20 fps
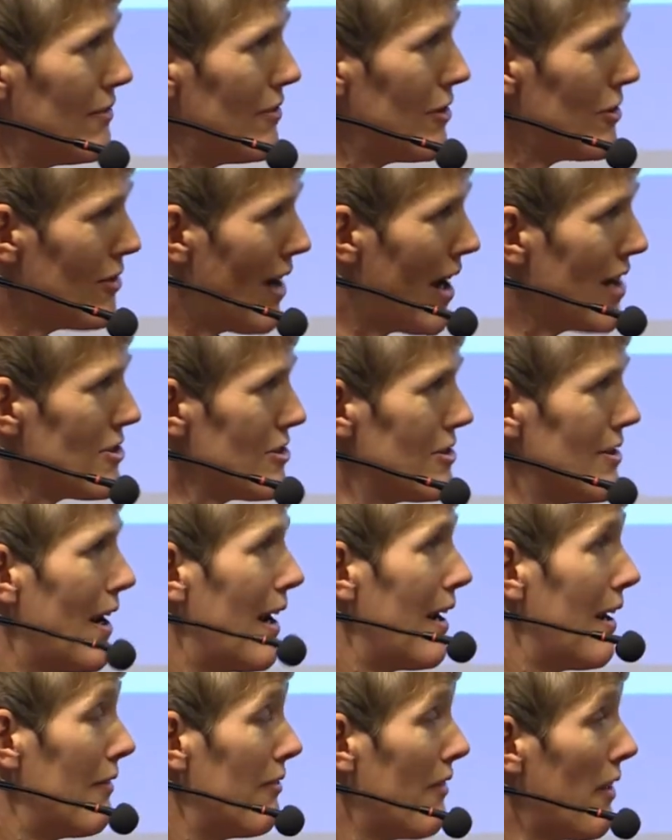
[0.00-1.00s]
the rationale,
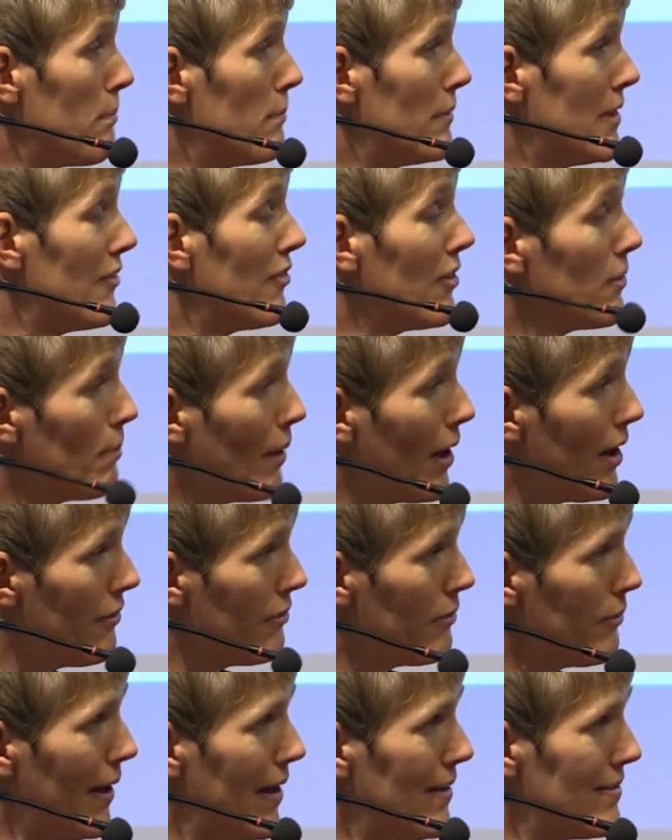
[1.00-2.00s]
and the different
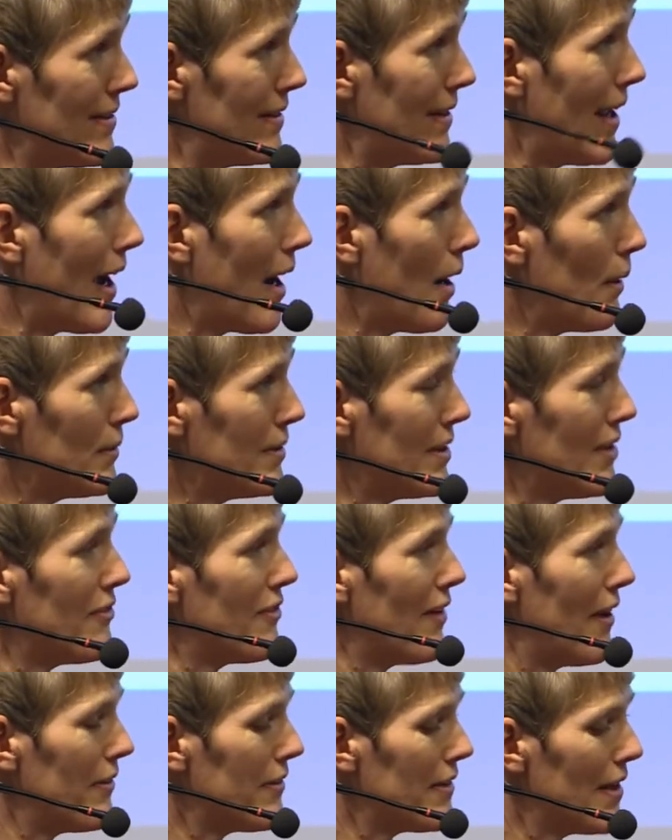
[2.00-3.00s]
pathways, and how
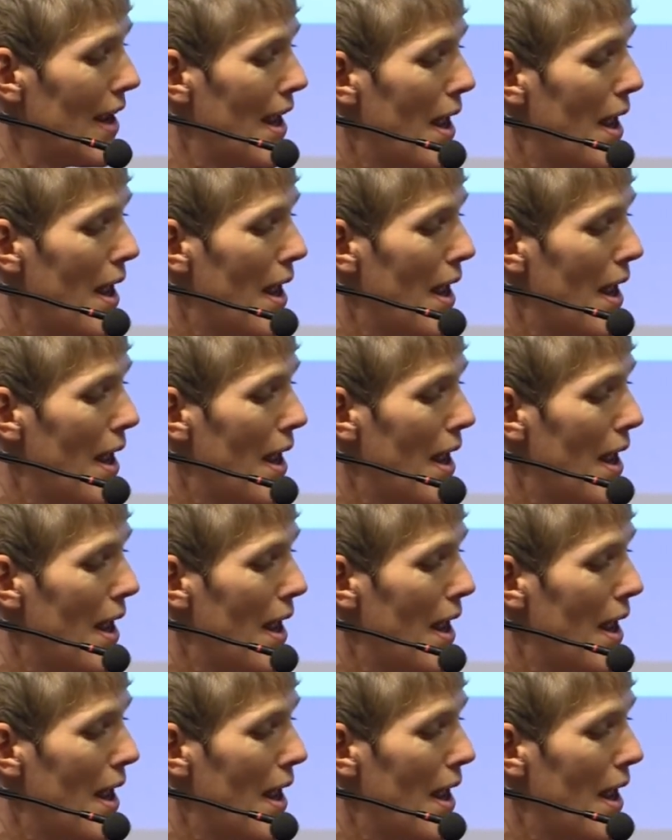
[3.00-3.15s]
different